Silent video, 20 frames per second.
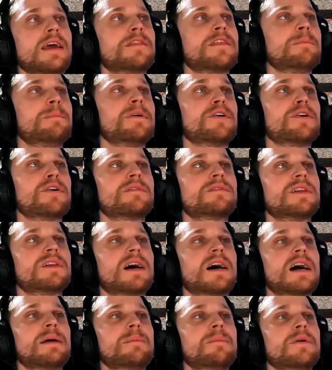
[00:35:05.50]
period of
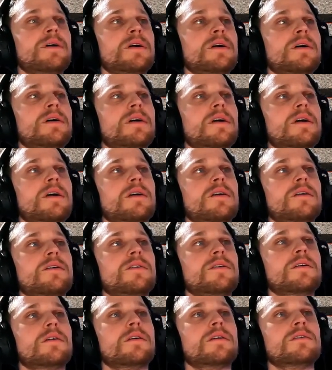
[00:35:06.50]
time,
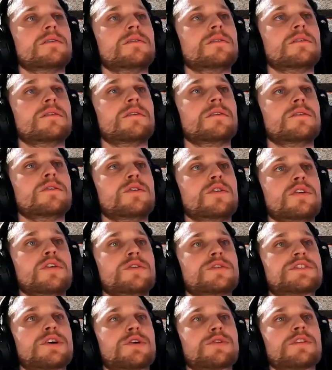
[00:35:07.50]
you
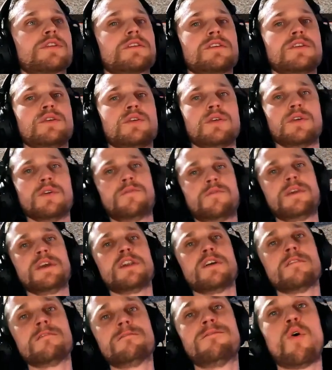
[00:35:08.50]
start to you
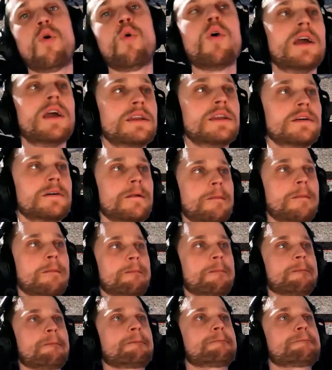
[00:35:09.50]
feel a void.
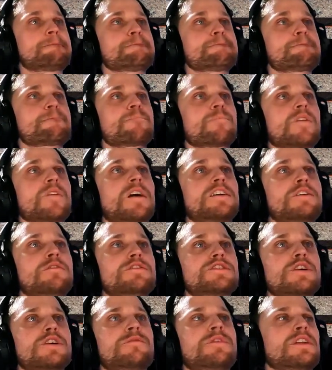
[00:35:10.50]
Like you
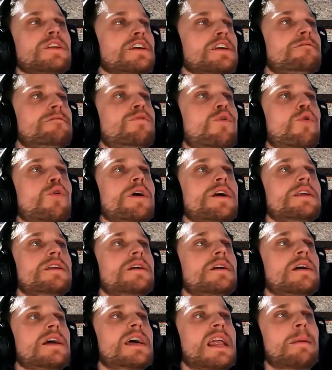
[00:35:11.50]
start feeling a void.
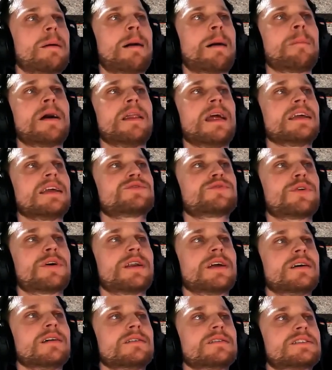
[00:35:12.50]
And I'm not like trying
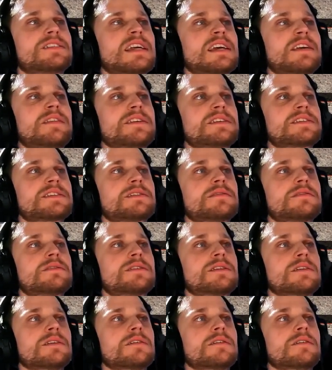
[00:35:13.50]
to say this
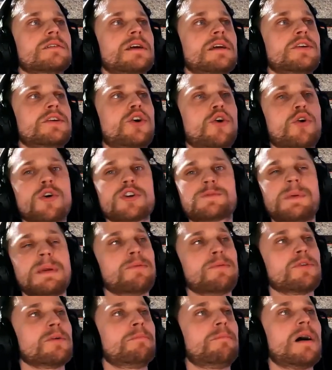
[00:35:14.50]
to encourage
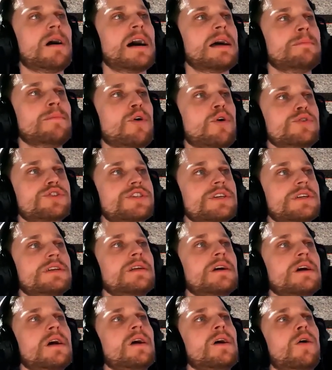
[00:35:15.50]
people to buy motion
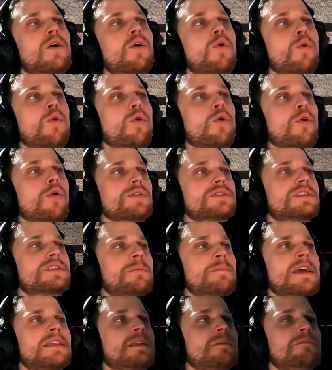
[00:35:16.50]
or to
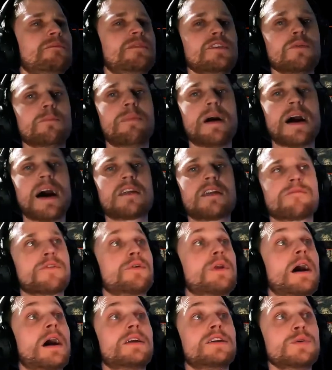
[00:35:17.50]
make them feel bad if they're
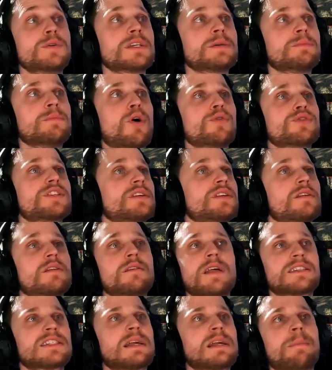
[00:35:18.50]
not using motion.
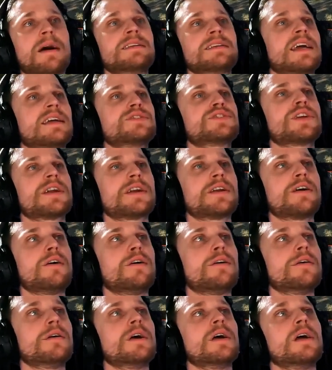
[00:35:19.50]
That's not my intention at
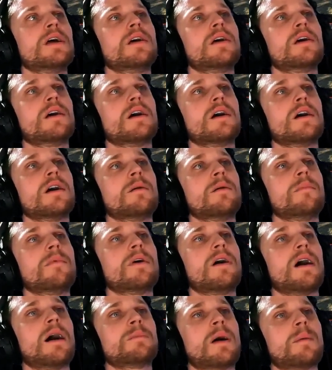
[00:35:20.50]
all.
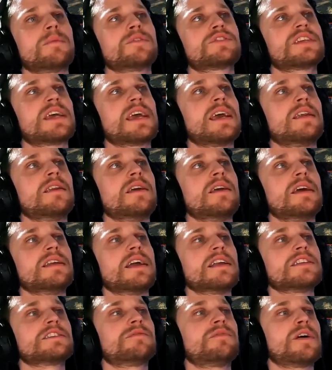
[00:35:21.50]
I'm just saying
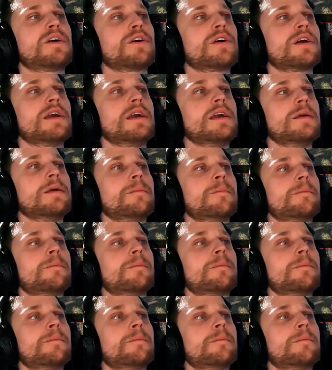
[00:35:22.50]
it's very